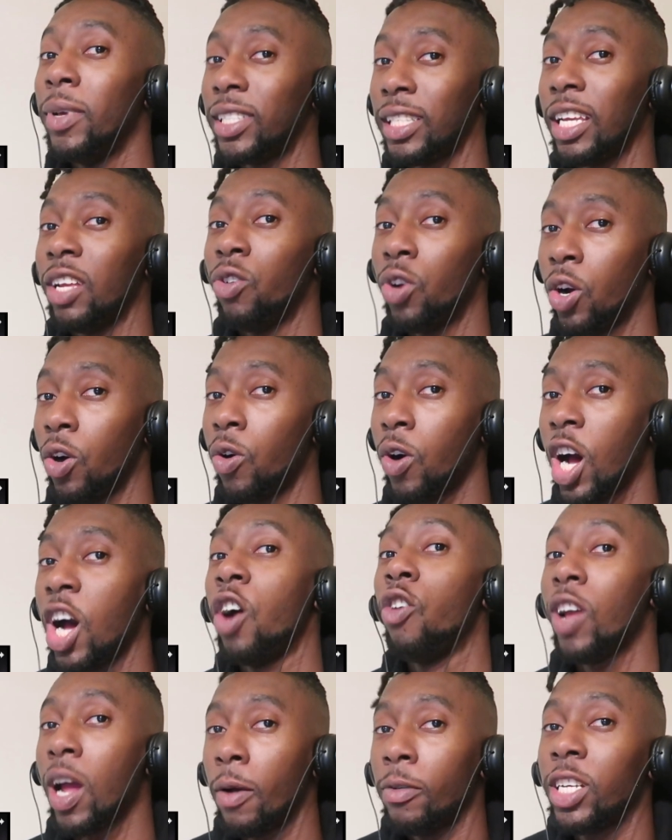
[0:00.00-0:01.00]
me say, you know
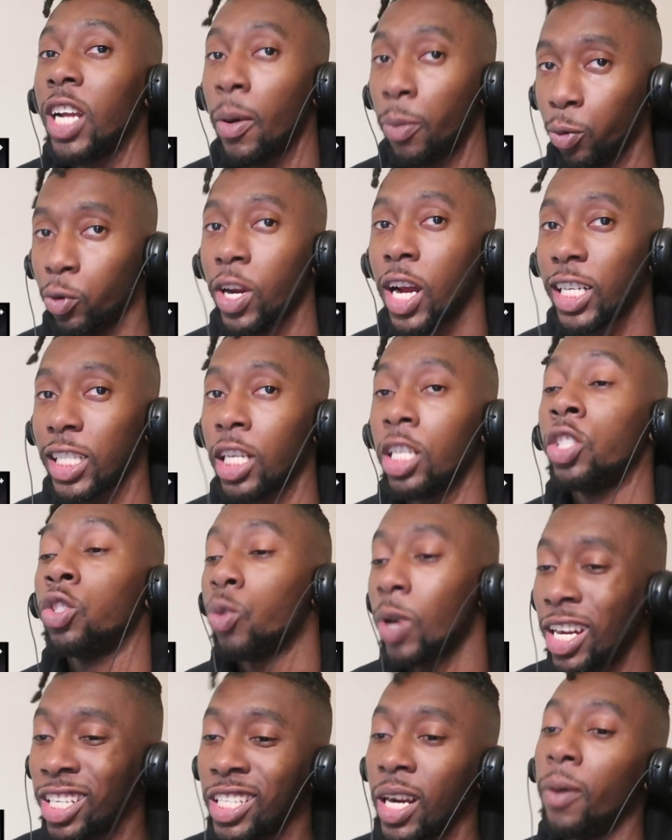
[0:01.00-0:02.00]
what, we have drop reactions,
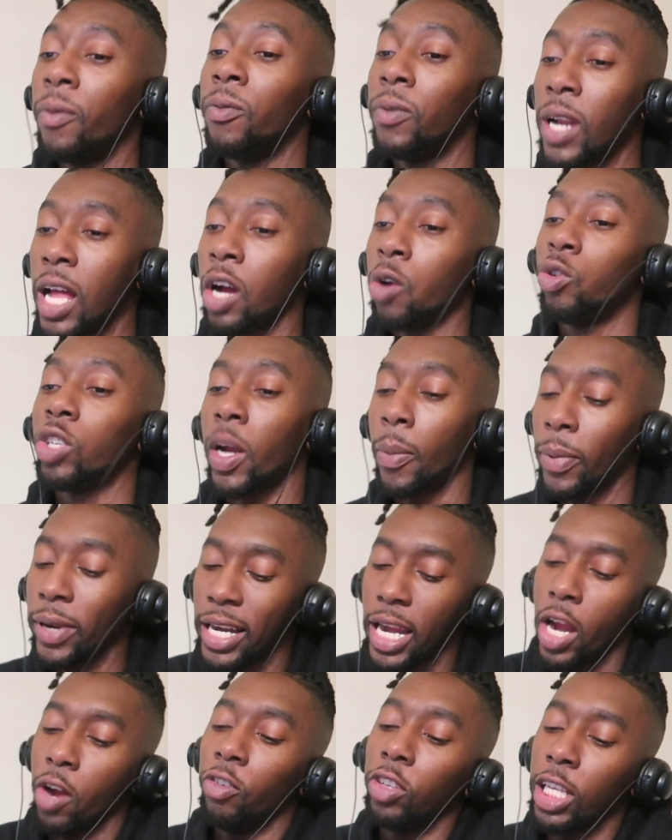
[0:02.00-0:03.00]
we have drop vlog, we're
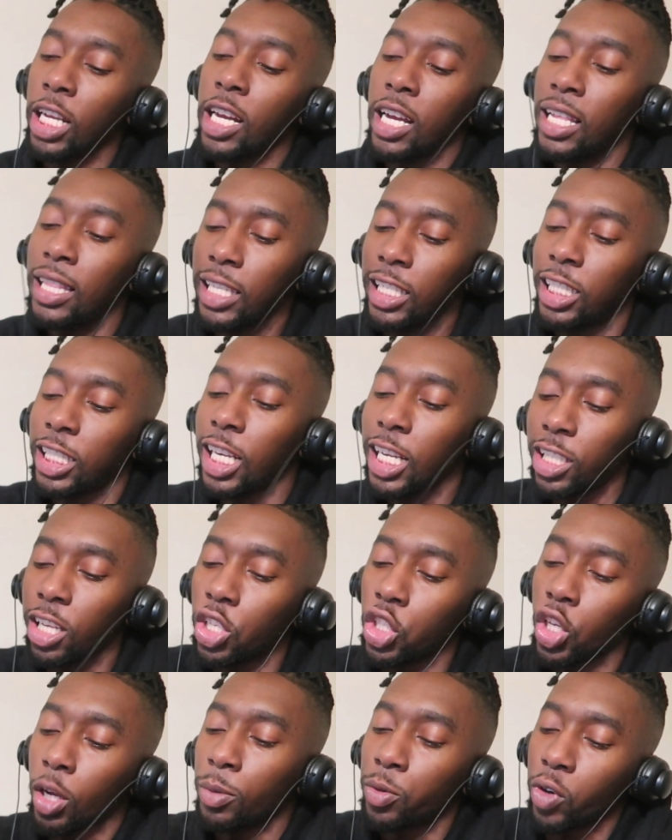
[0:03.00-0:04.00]
dropping everything on this channel. So
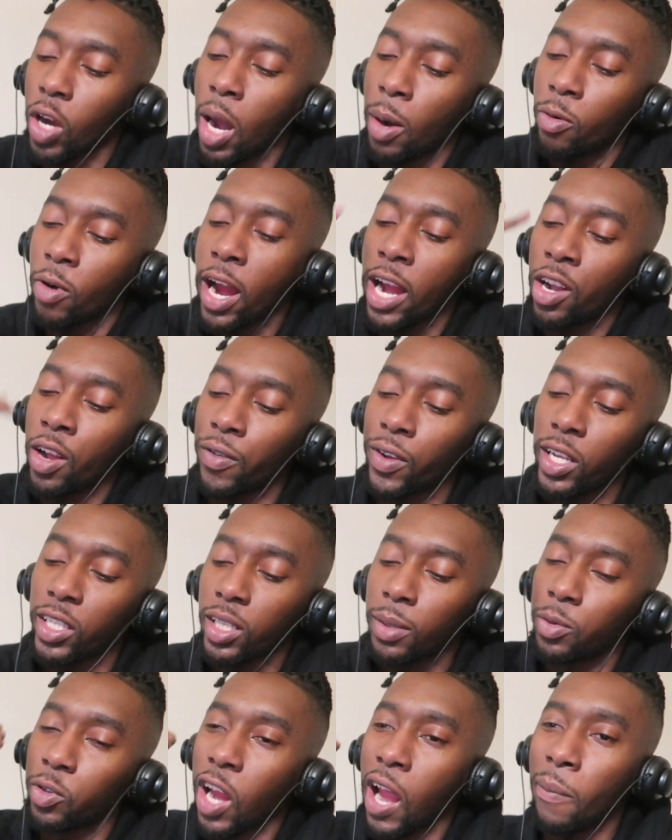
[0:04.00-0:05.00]
subscribe right now if you're not
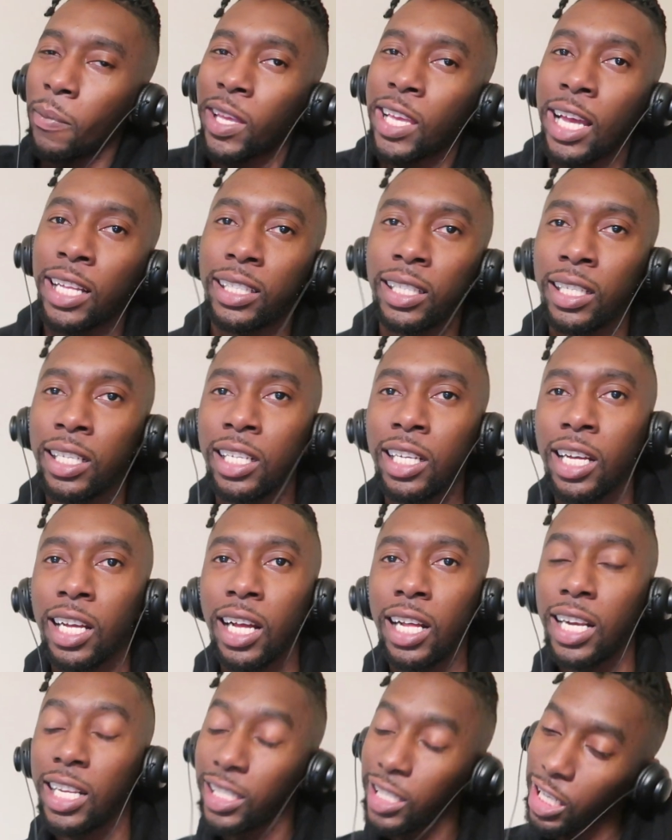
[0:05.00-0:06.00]
subscribed yet.
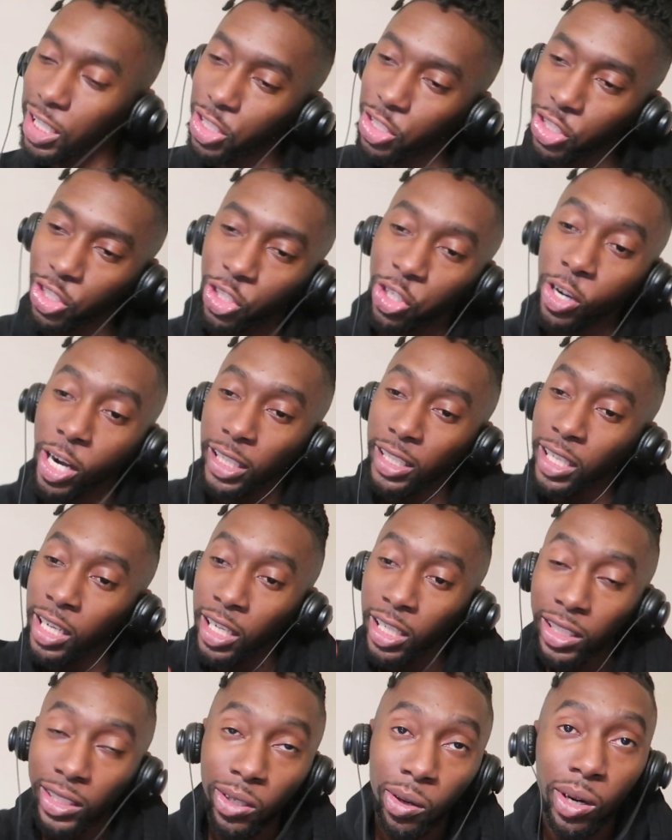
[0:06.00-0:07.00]
Let's get straight
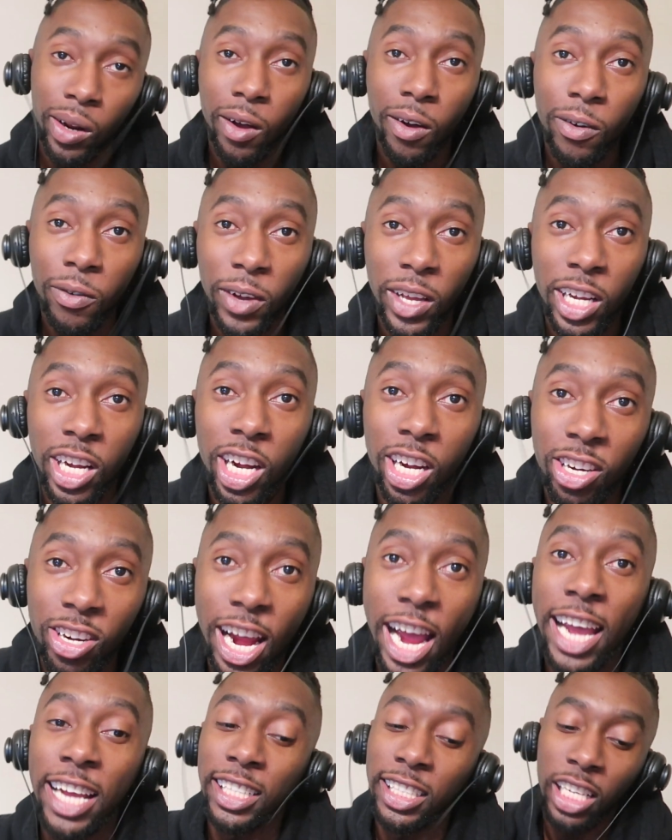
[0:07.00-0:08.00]
to the video
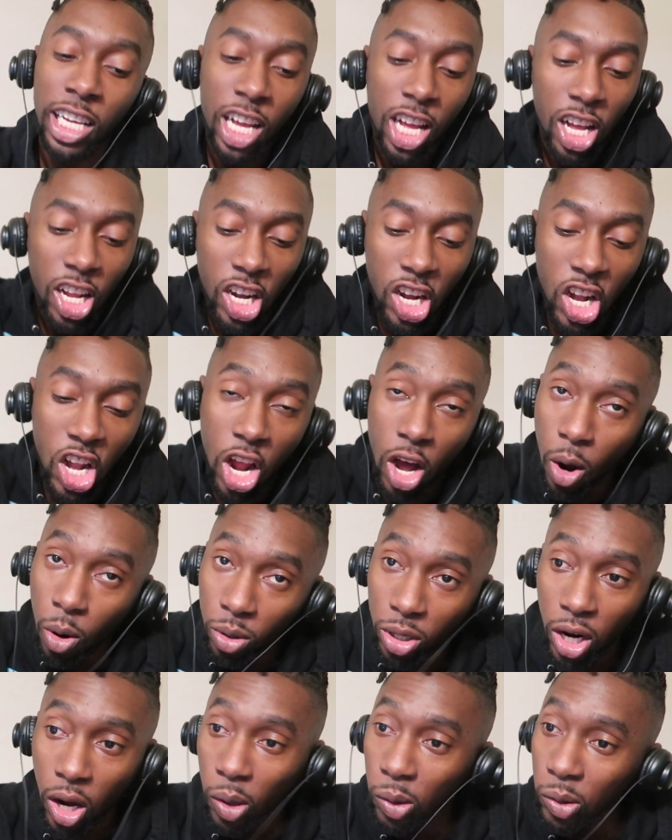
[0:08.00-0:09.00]
right. No.